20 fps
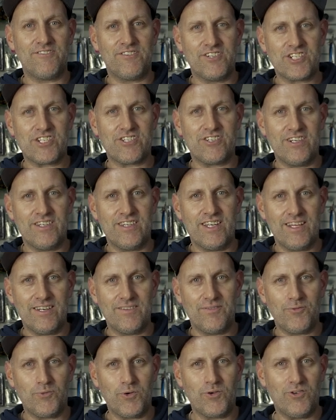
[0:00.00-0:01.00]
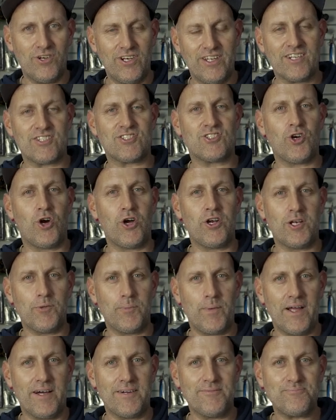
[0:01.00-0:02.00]
fishery that we're really excited
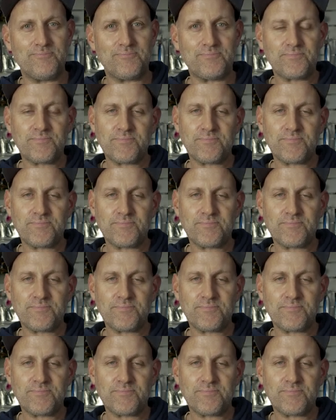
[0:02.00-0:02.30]
about.